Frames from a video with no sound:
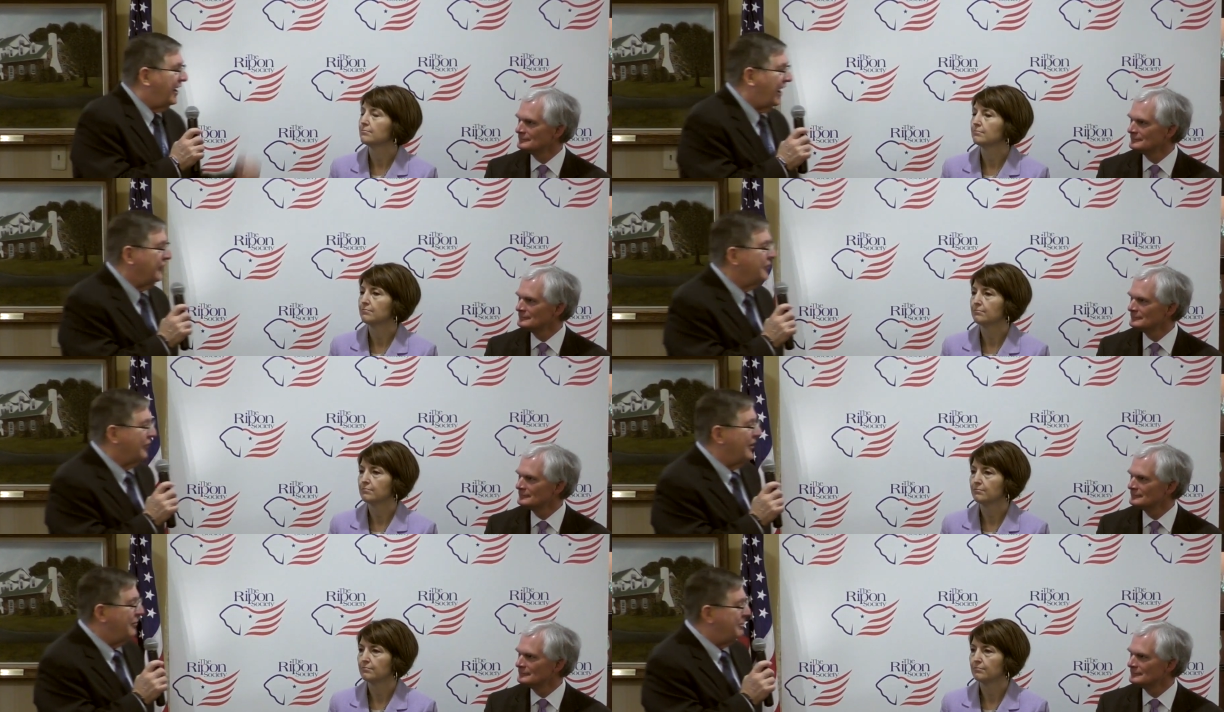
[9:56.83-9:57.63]
Speaker 1: I do
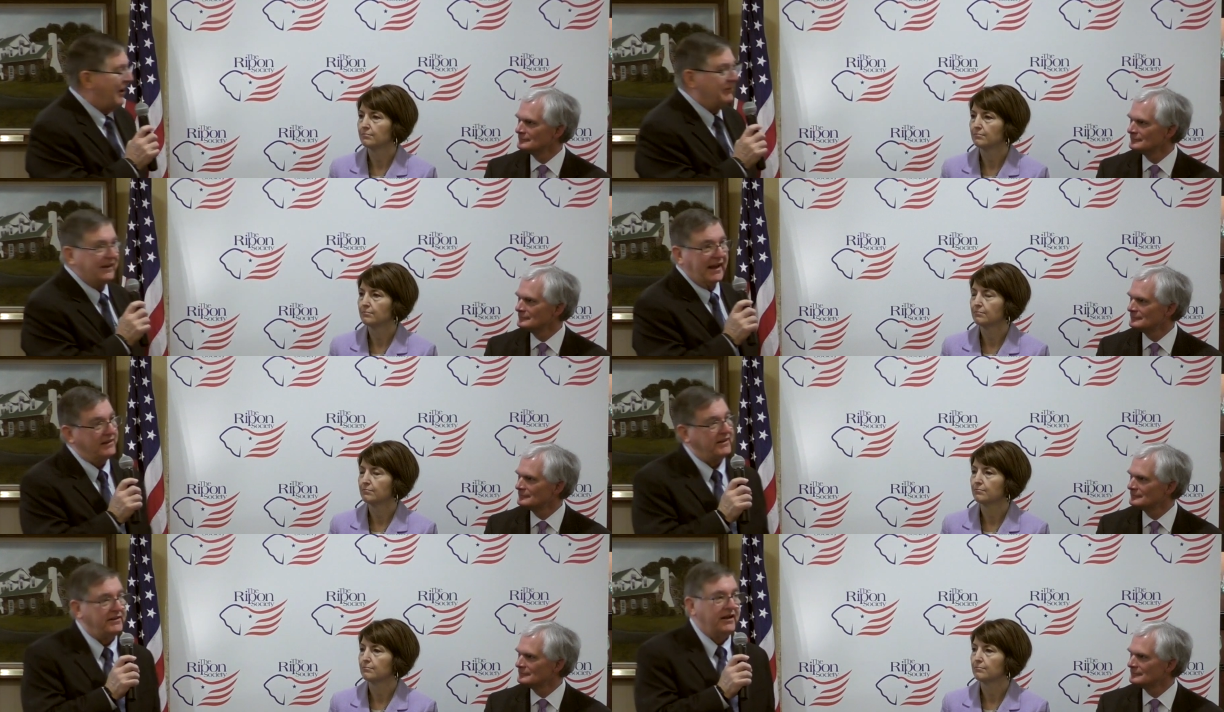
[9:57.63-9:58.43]
agree with Bob and
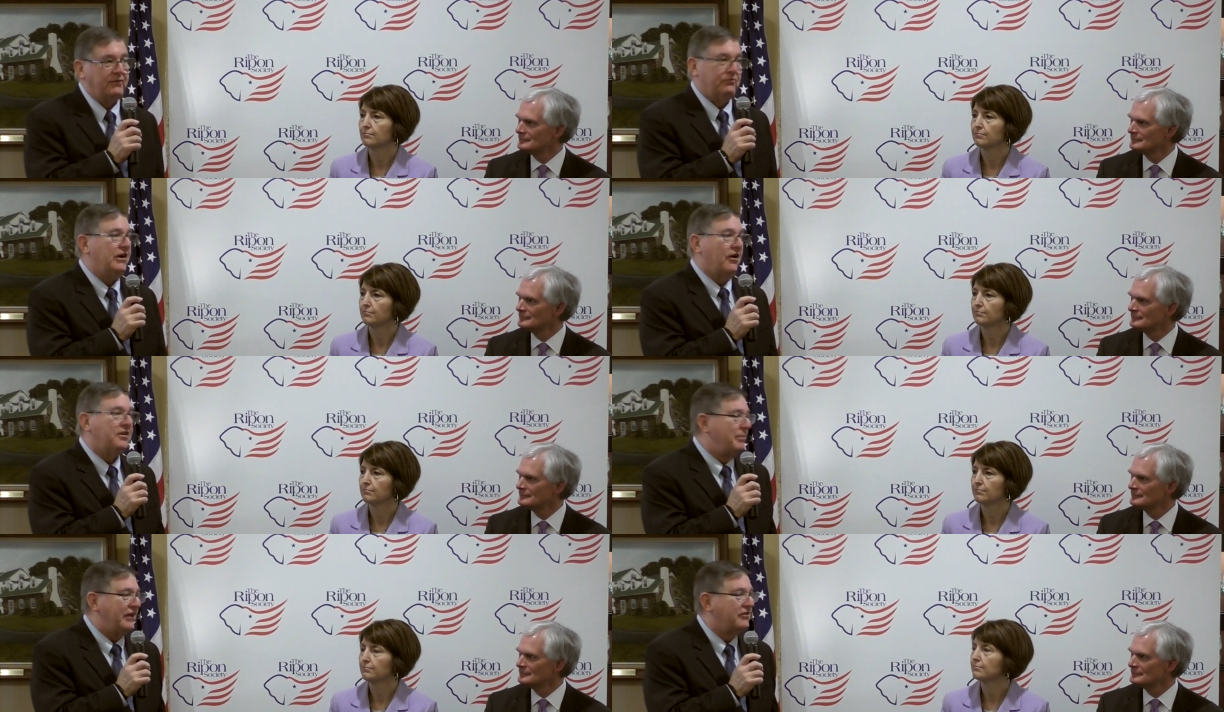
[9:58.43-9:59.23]
Cathy that we are
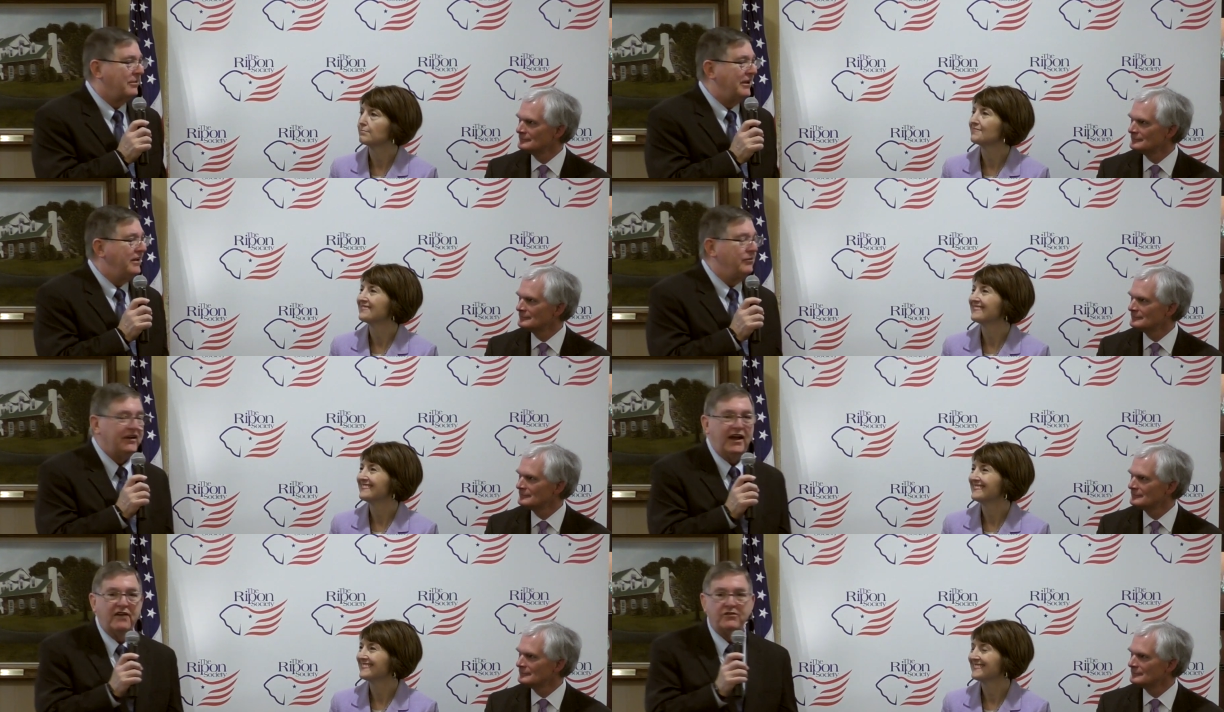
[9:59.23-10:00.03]
the best committee. We
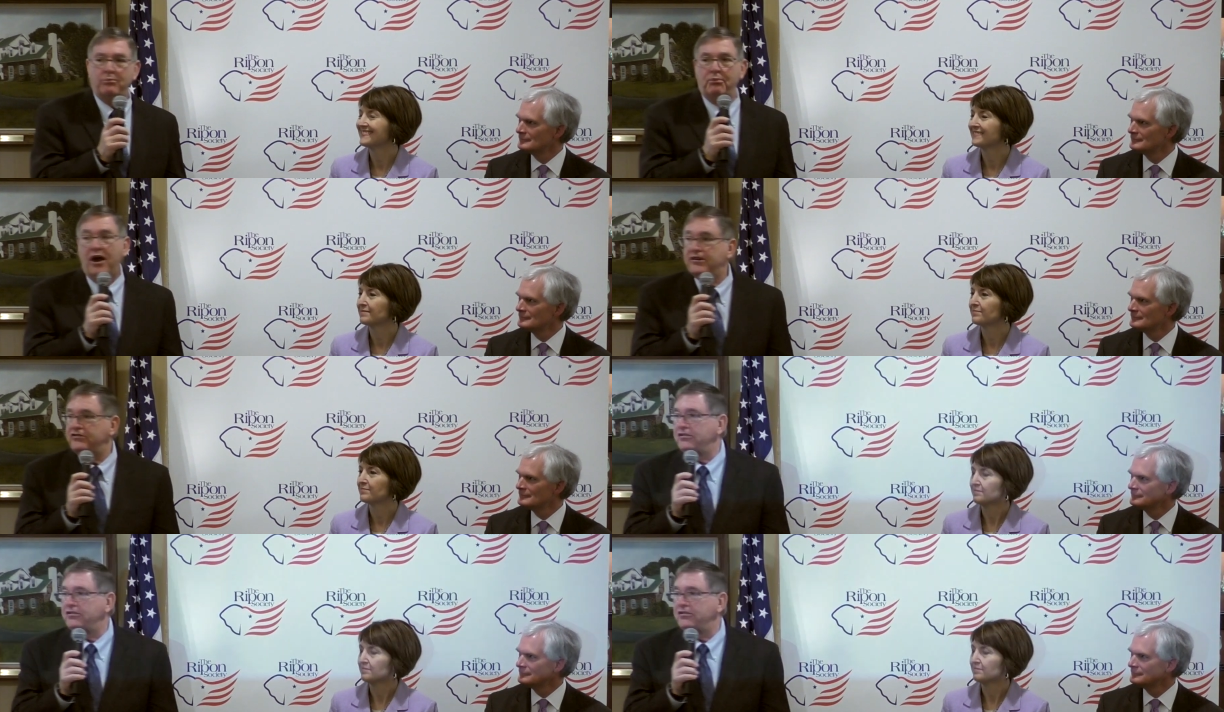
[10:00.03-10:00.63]
have the broadest